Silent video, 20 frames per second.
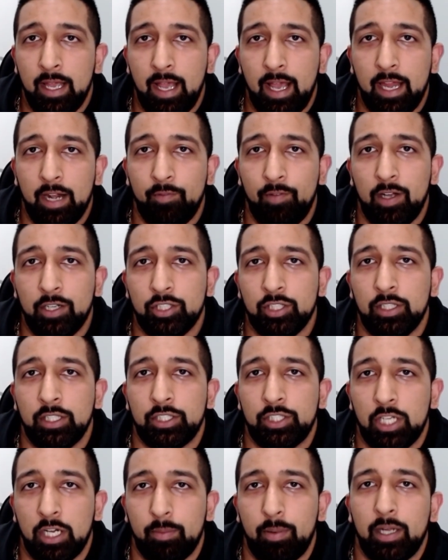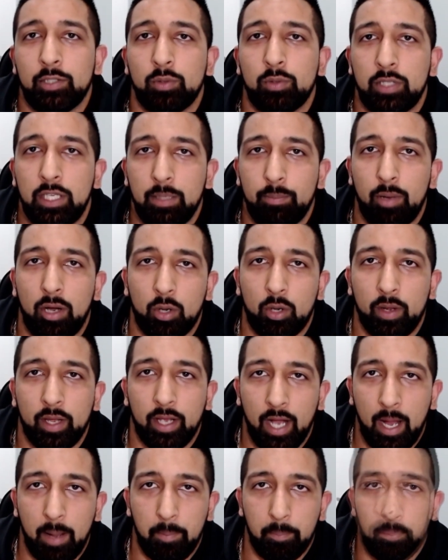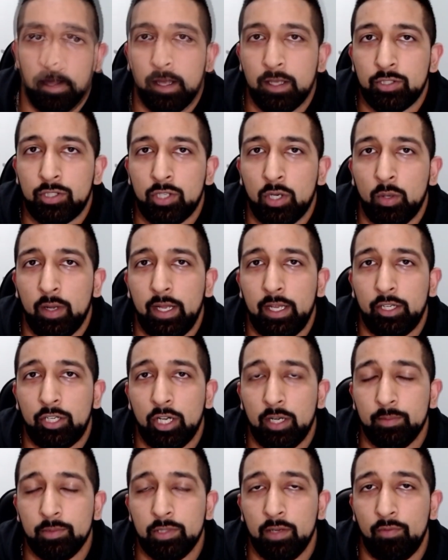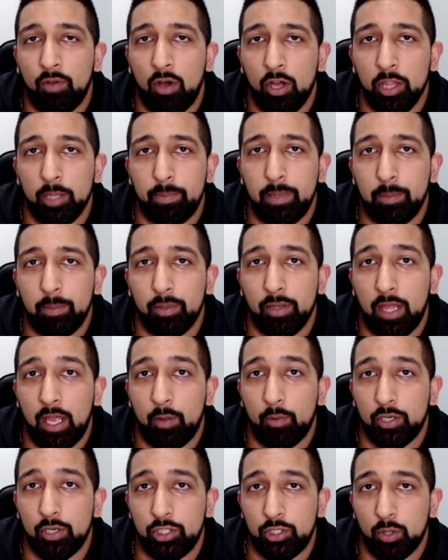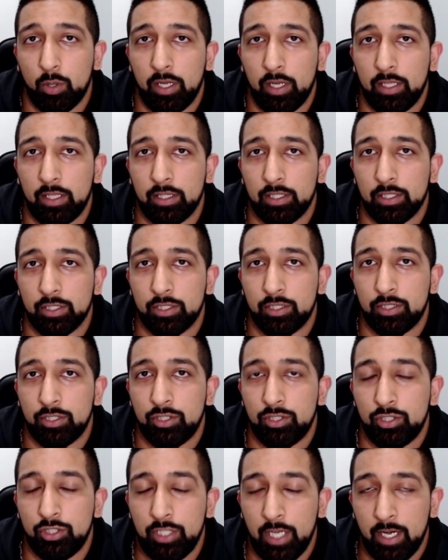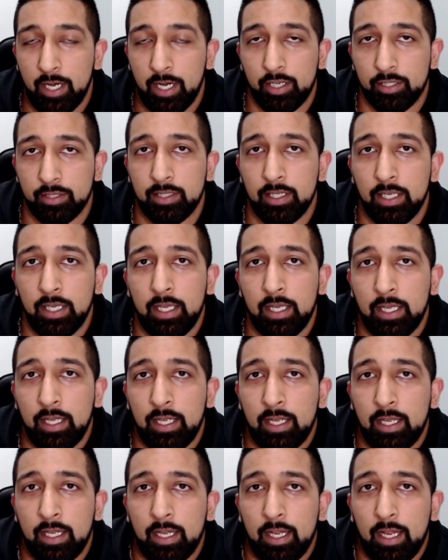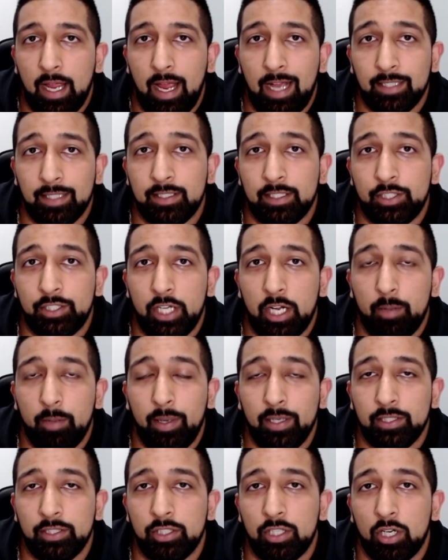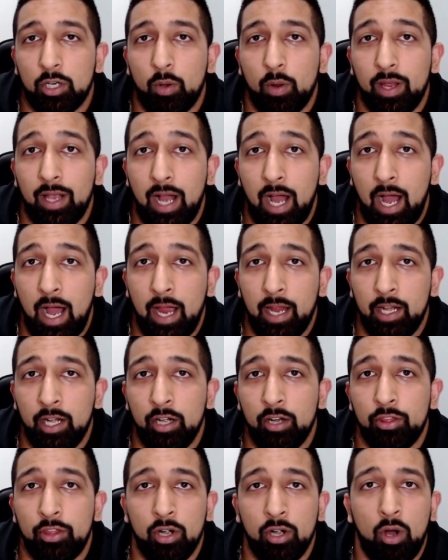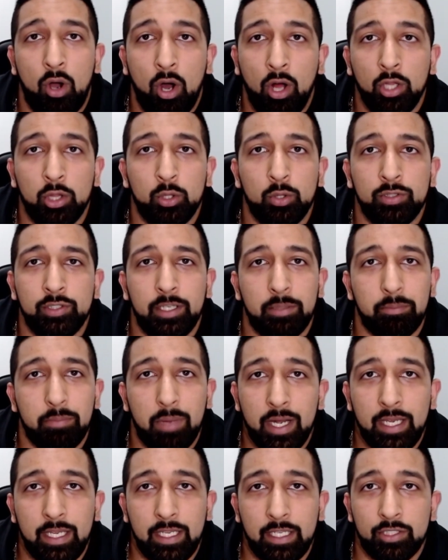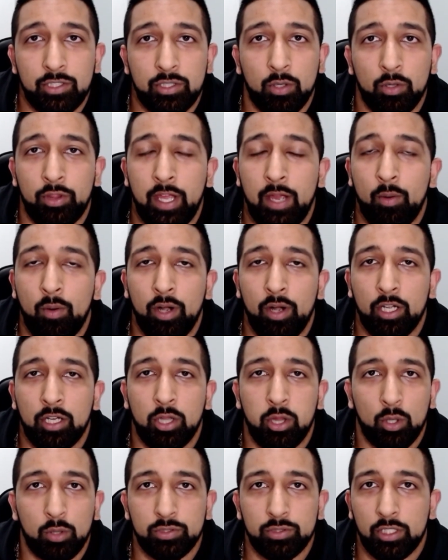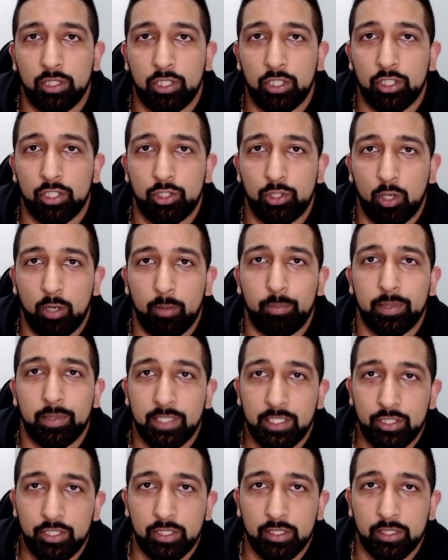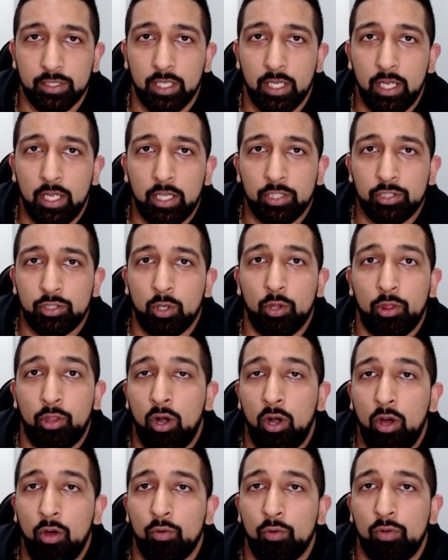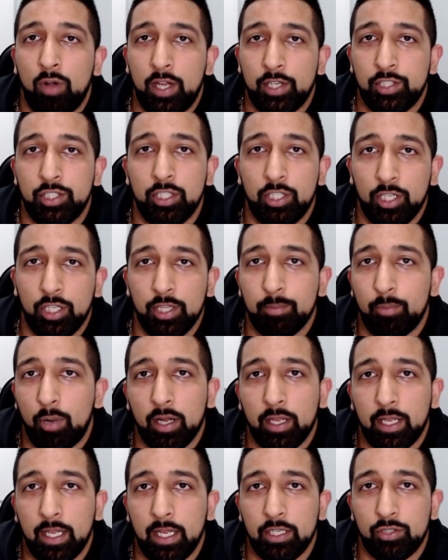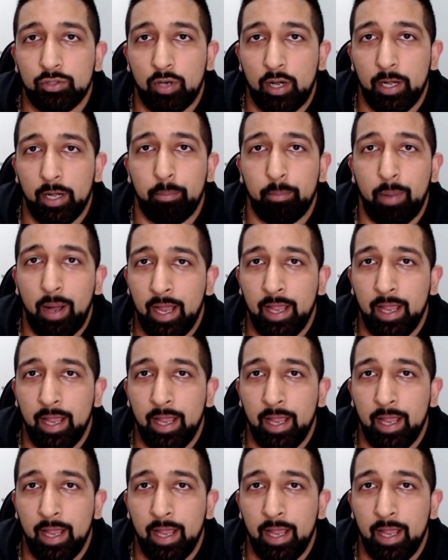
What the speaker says: and eventually the share price will keep on going up. So in terms of all the people that were shorting the shares, as the share prices are going higher, they're all losing money. So they want to close out their short positions. So they're all rushing to the market, trying to buy